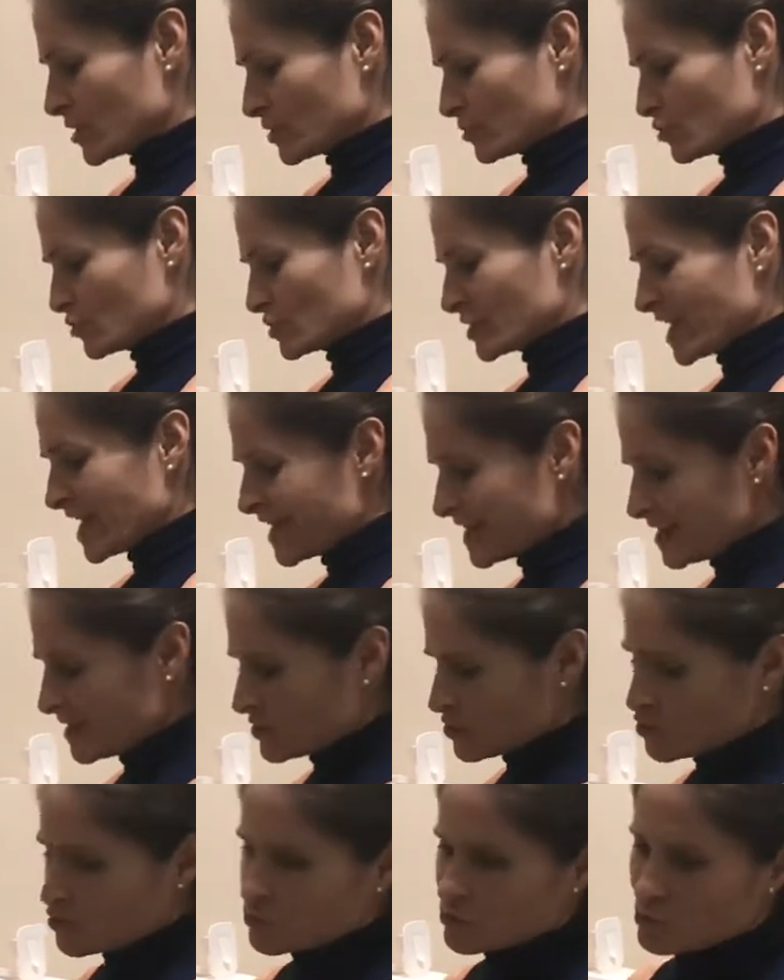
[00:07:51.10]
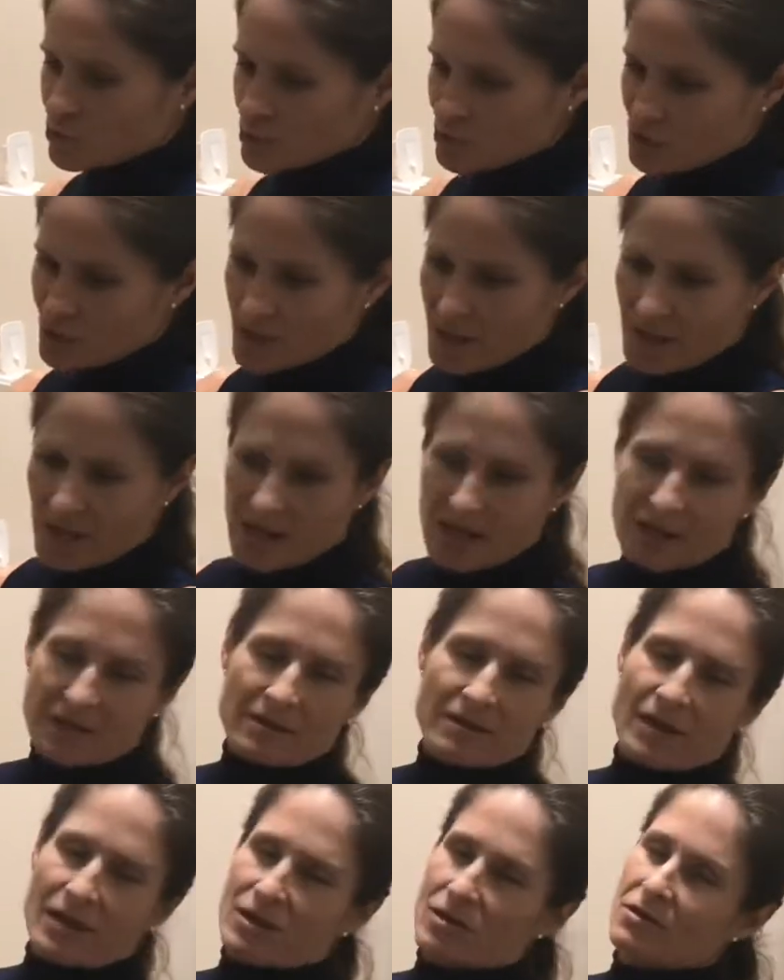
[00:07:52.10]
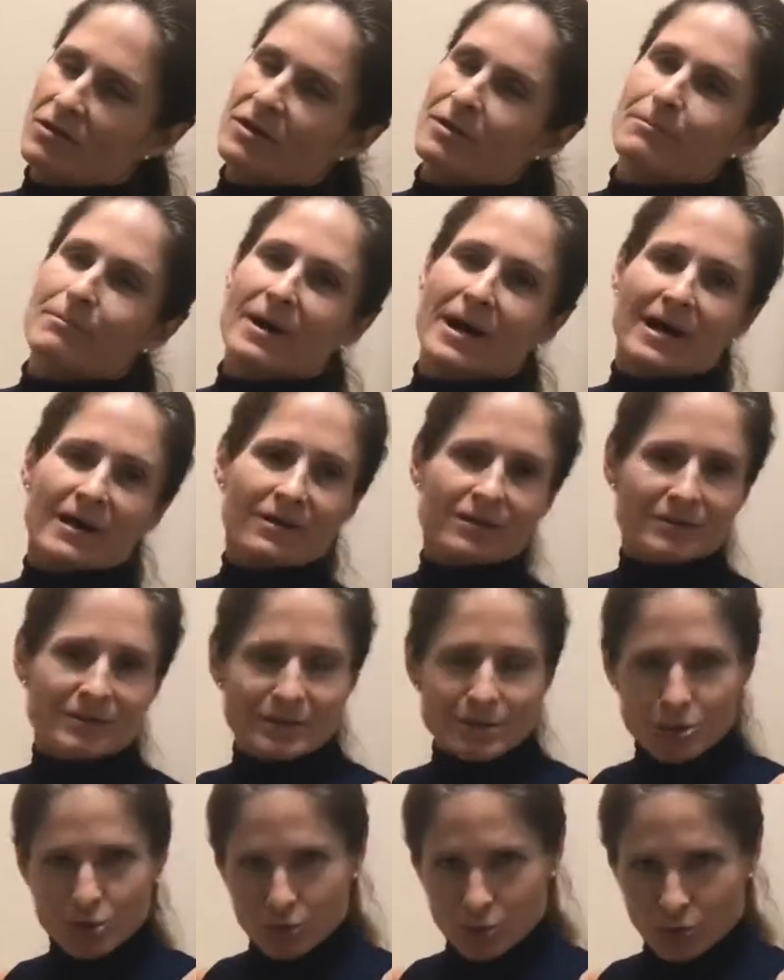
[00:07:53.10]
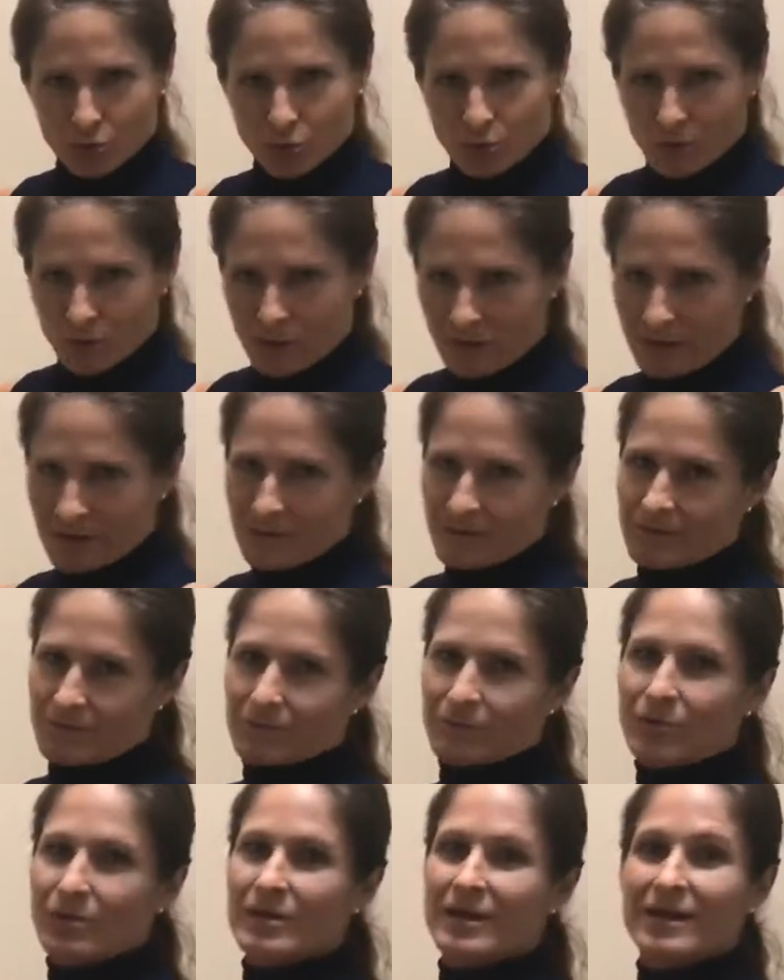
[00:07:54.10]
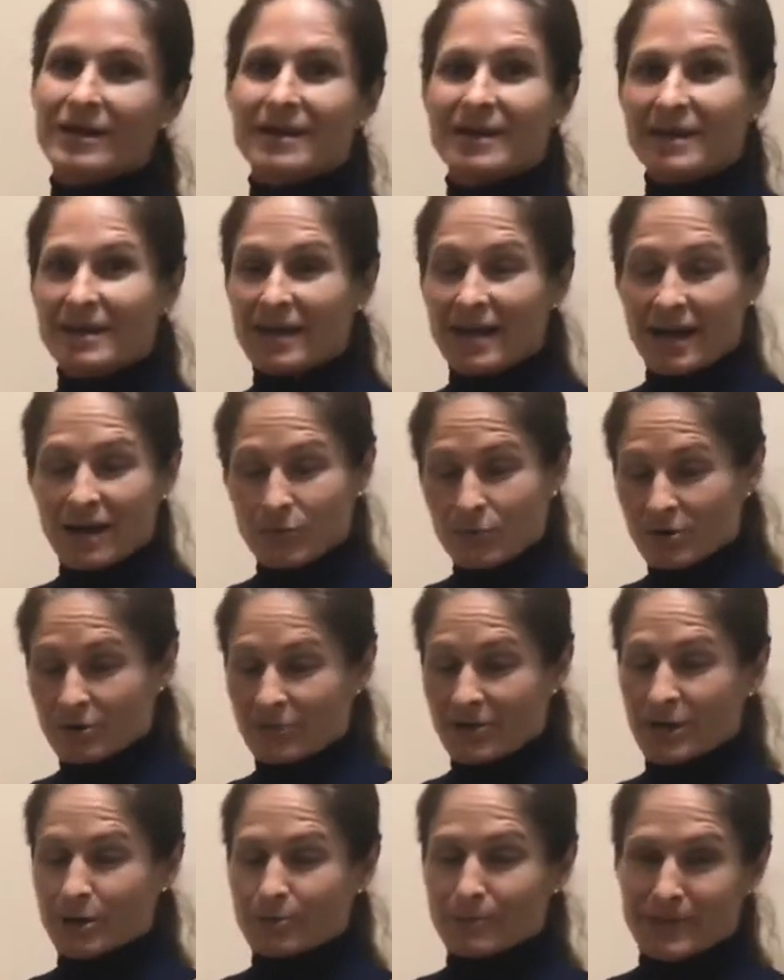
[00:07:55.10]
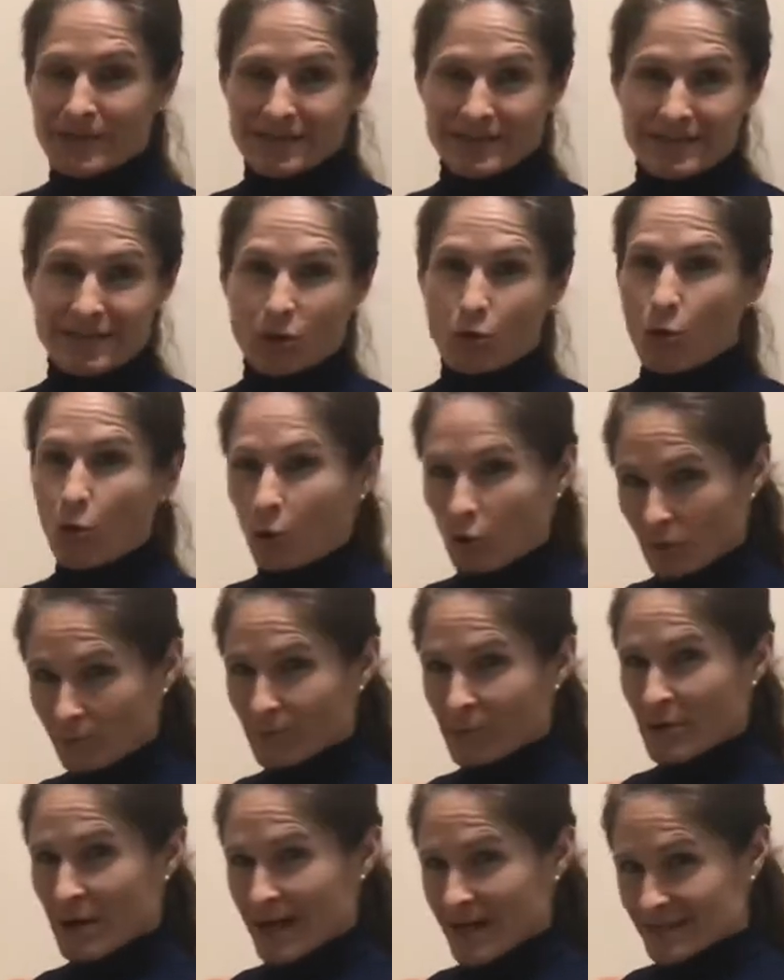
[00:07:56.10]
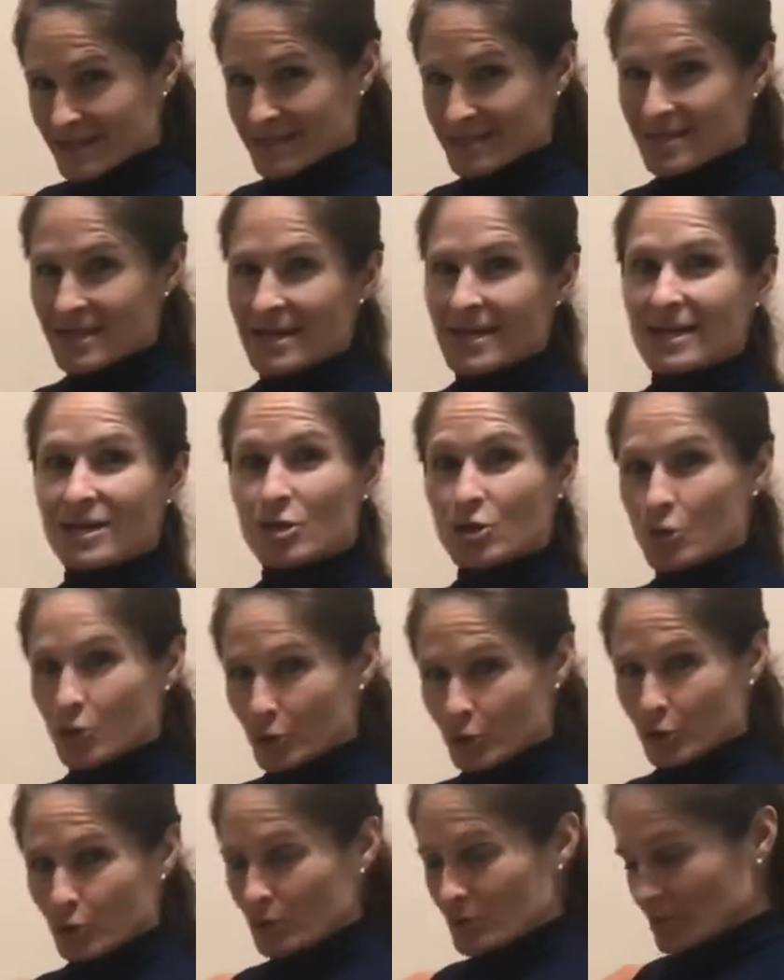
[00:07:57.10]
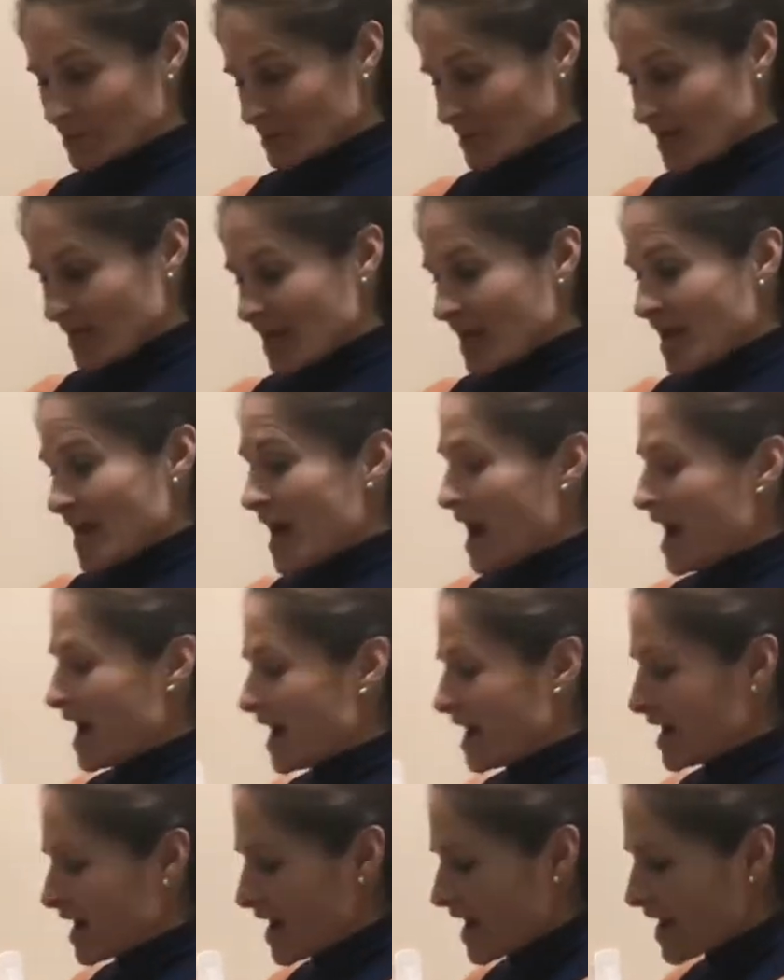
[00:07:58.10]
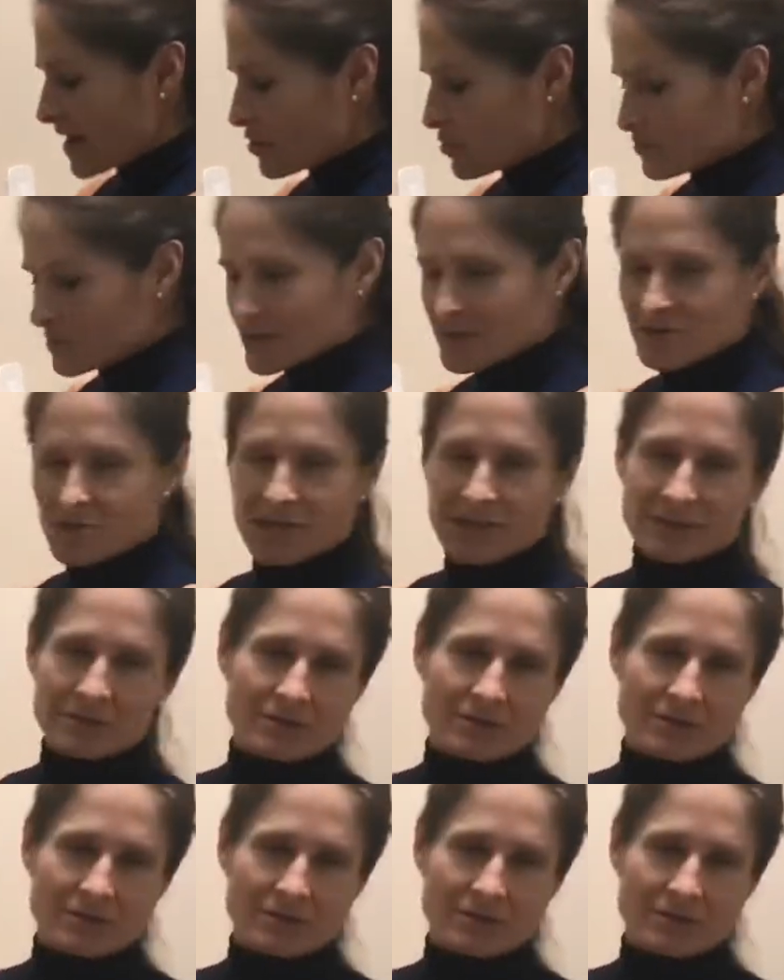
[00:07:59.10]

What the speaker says: use any juice that you can buy on the store, but I would recommend the cold press use. I always try to